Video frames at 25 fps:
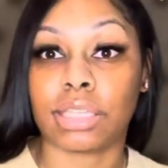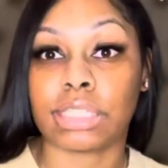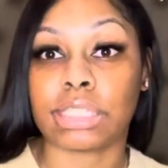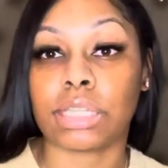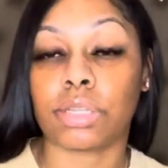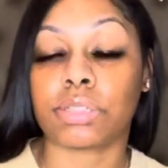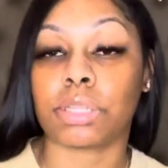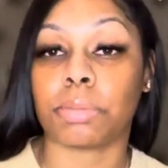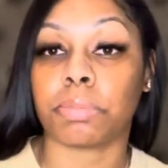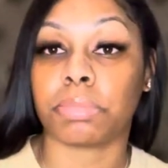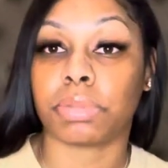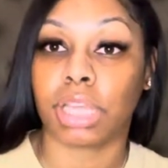
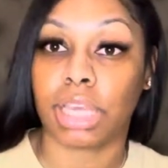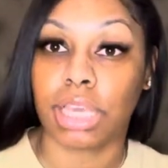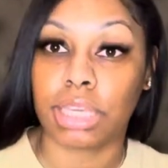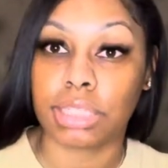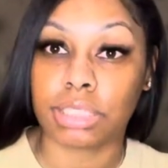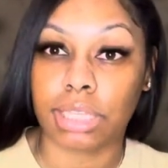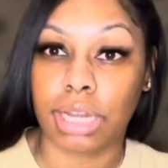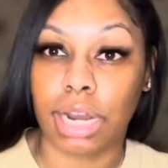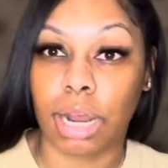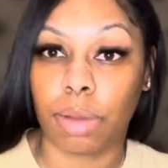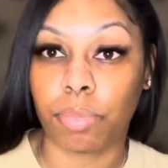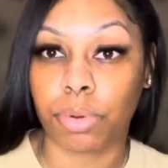so some
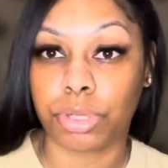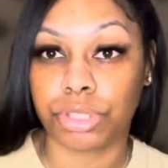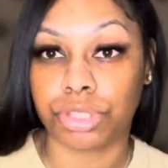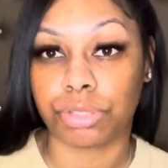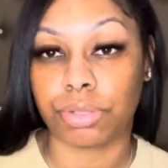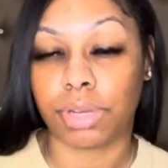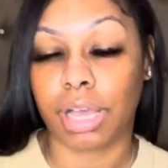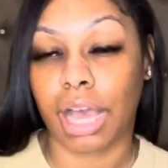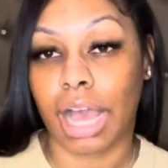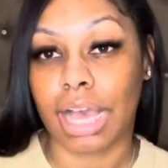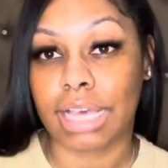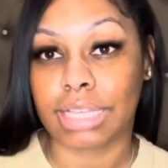things that I want
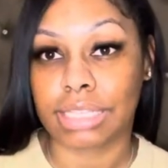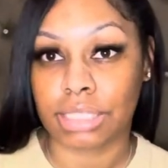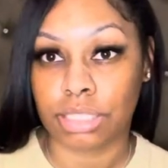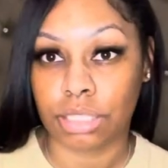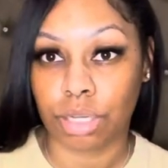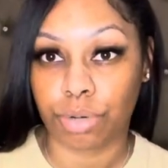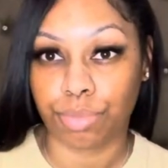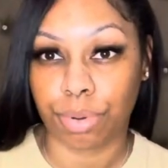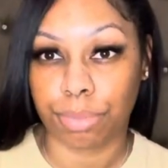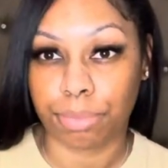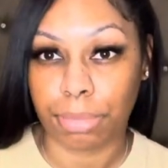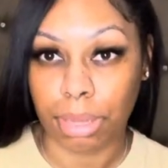you guys
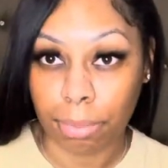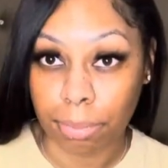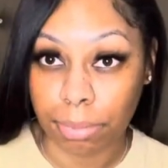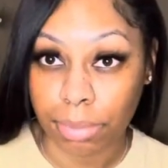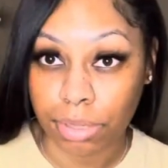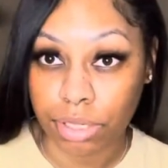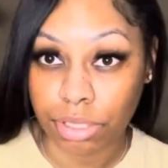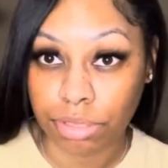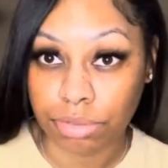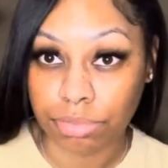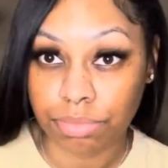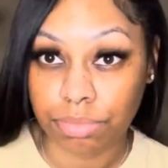to
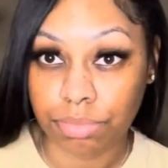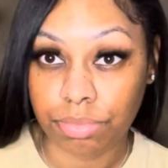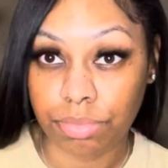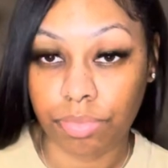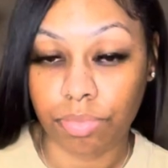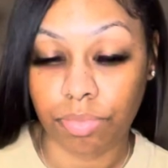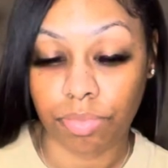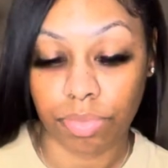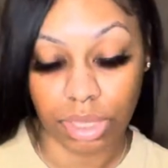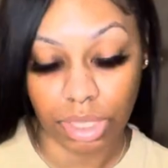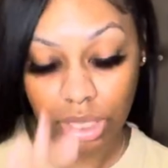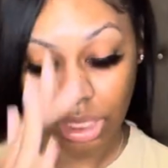remember
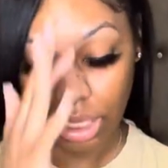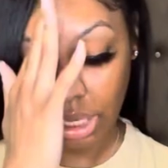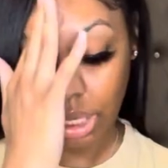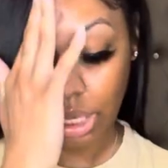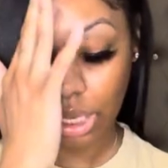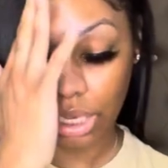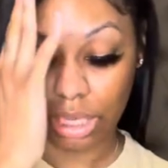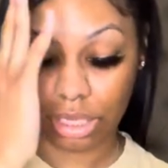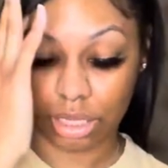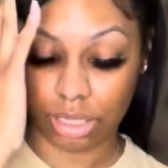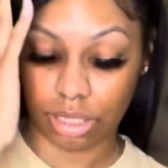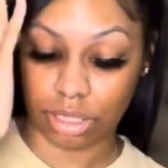
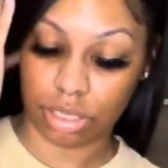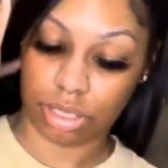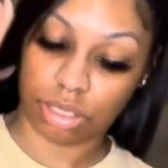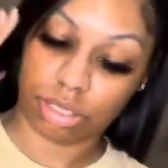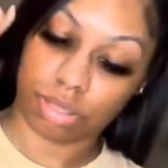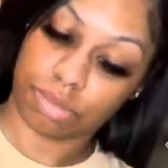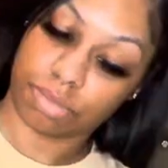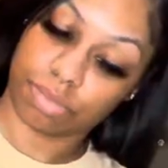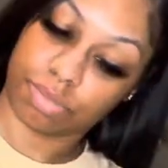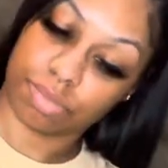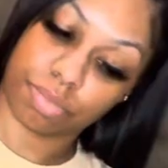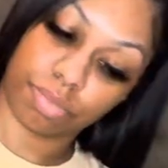is
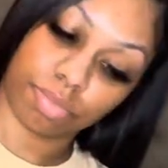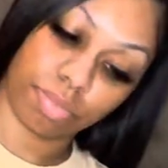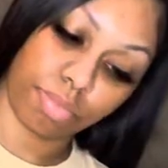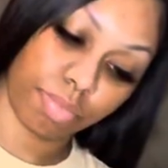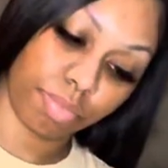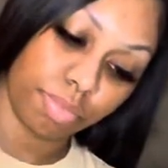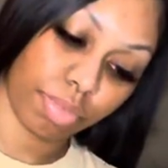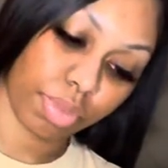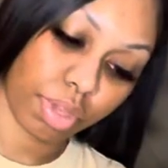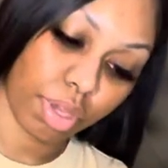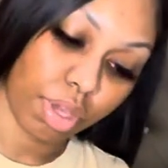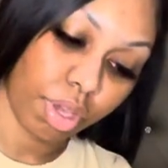
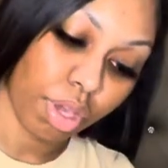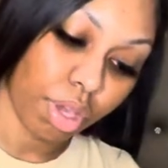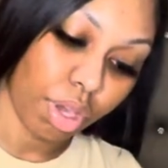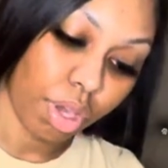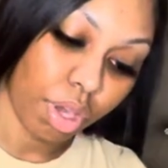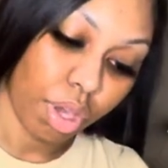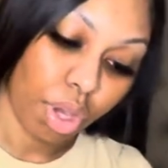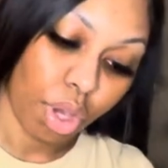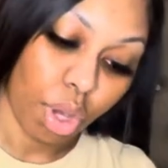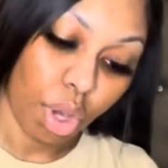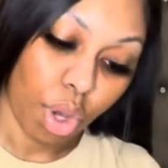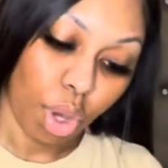
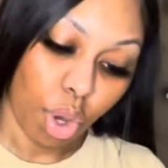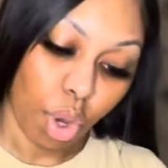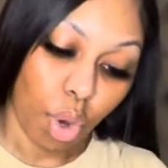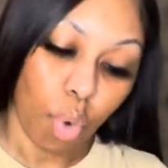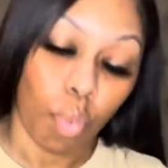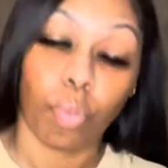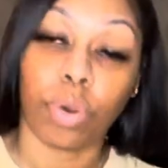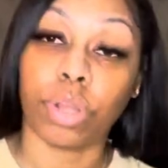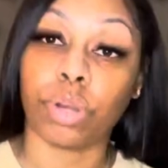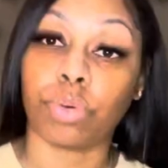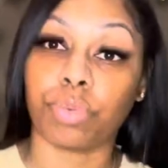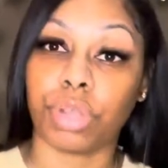
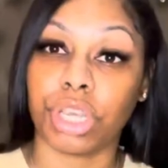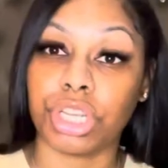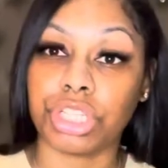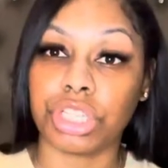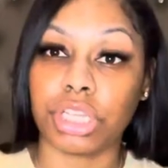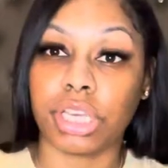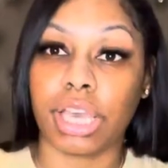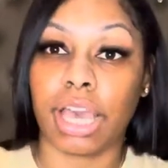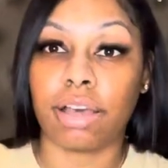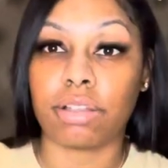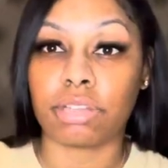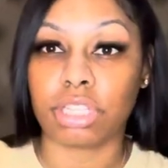when
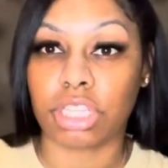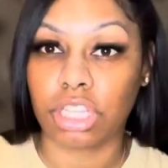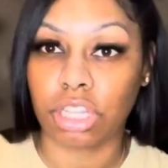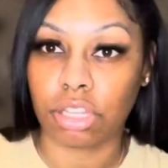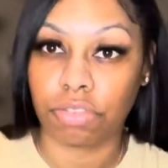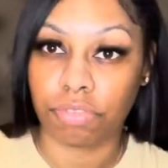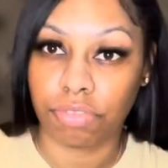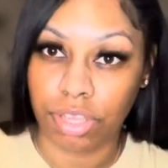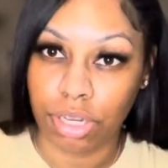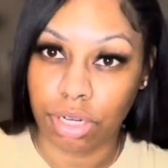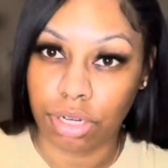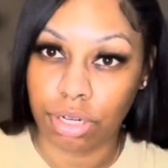reaching out to
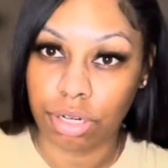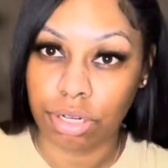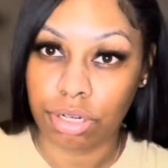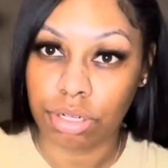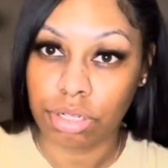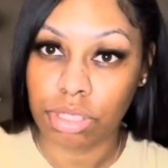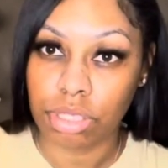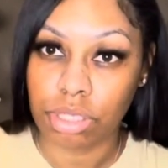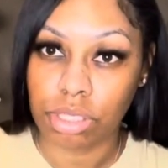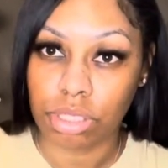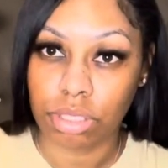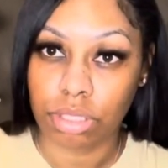the
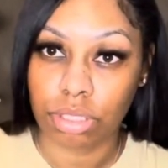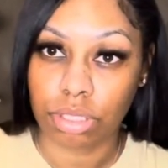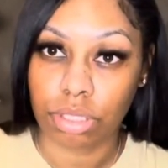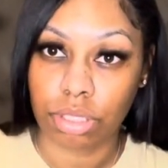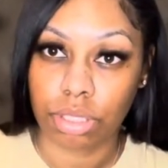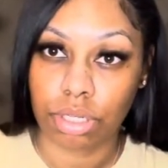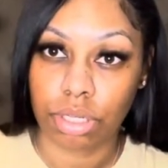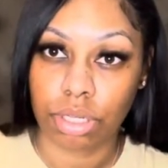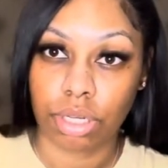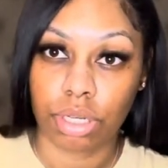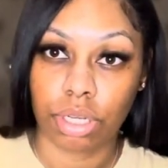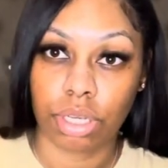vendors,
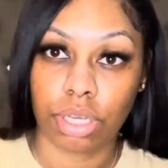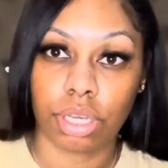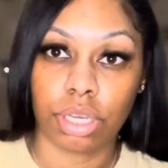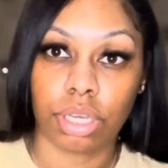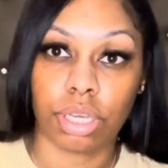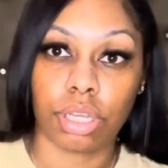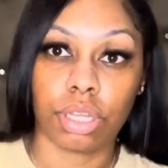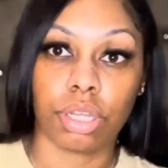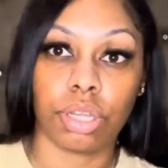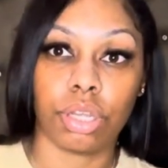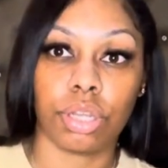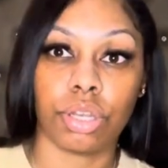
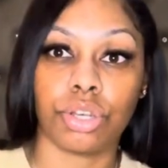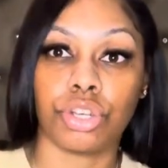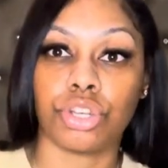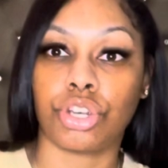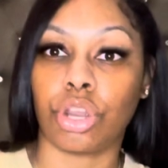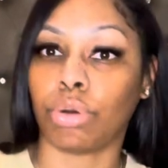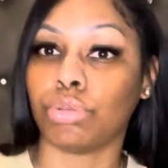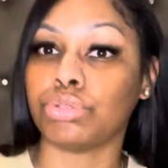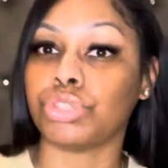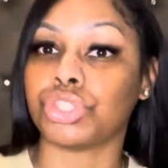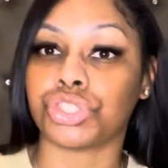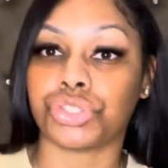
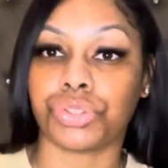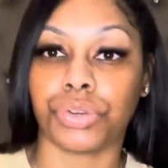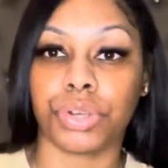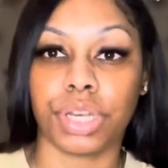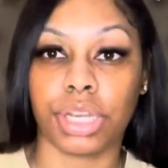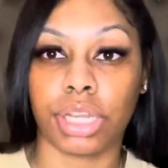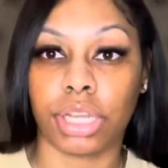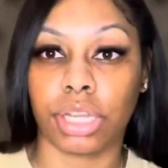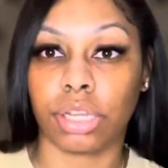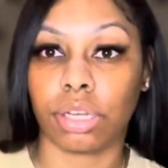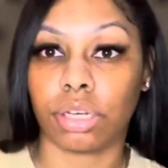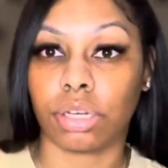don't
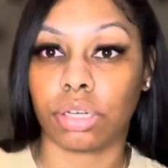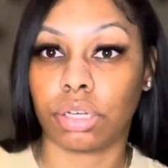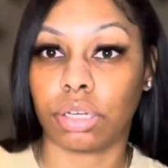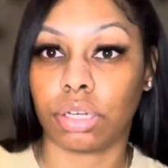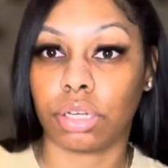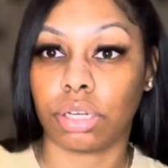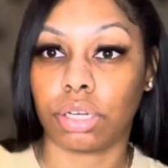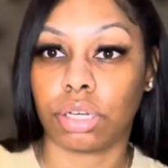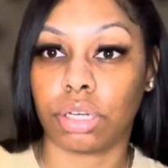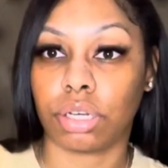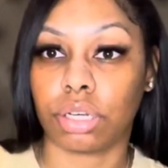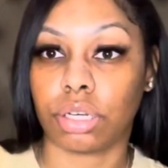treat it
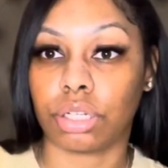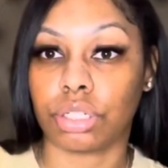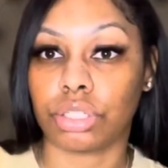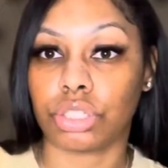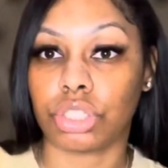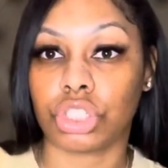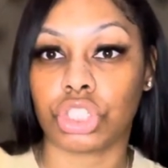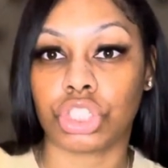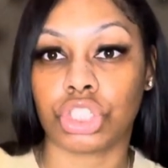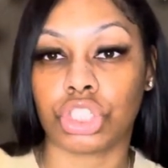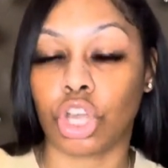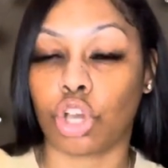
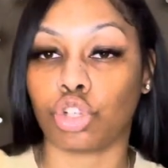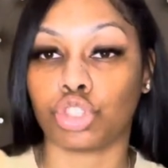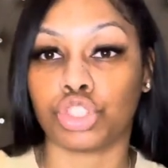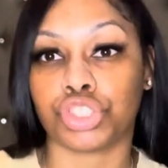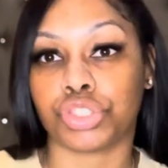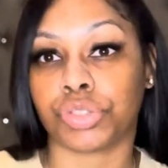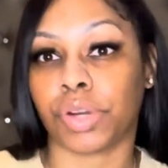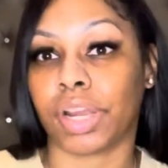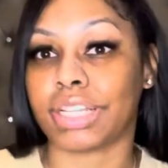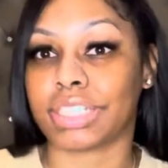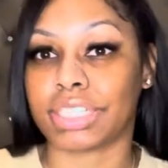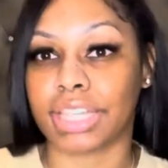so
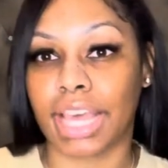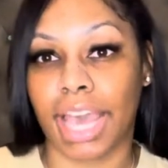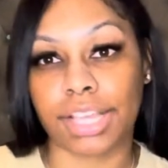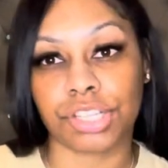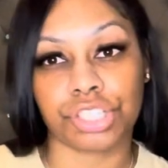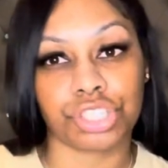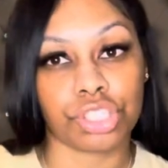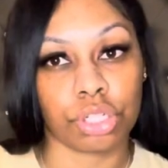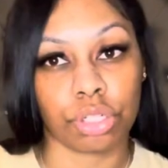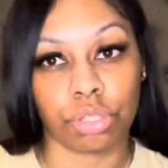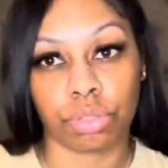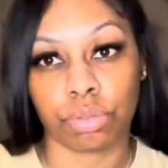
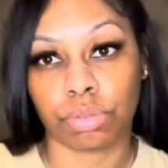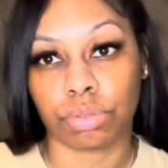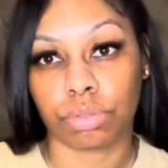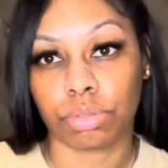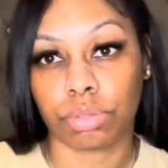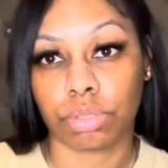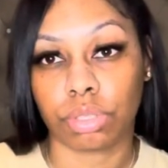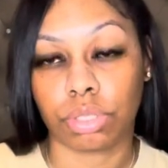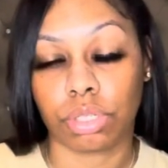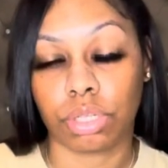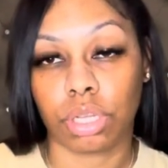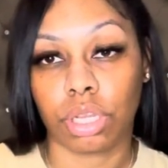transactional.
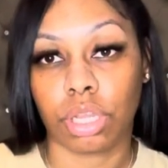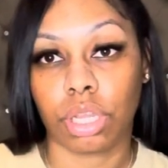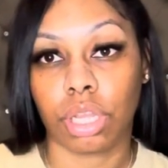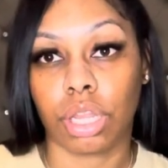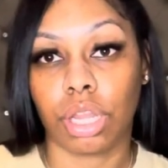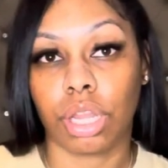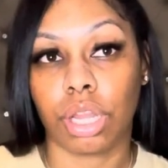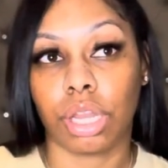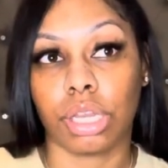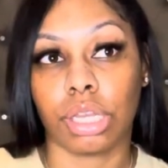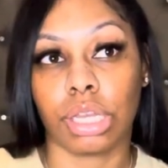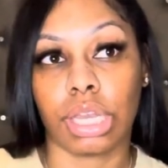
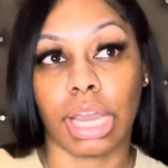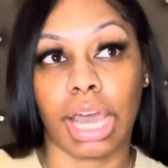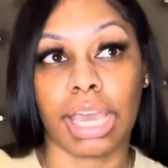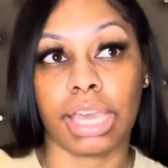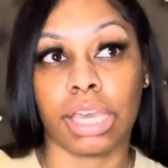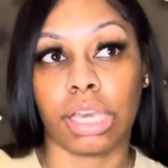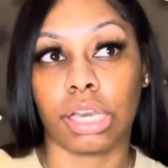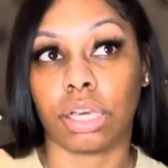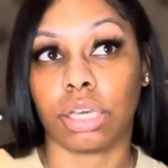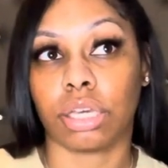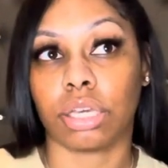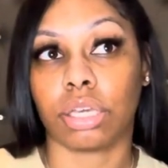
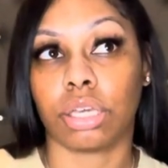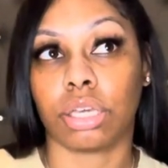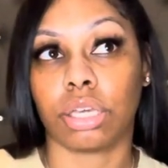Like,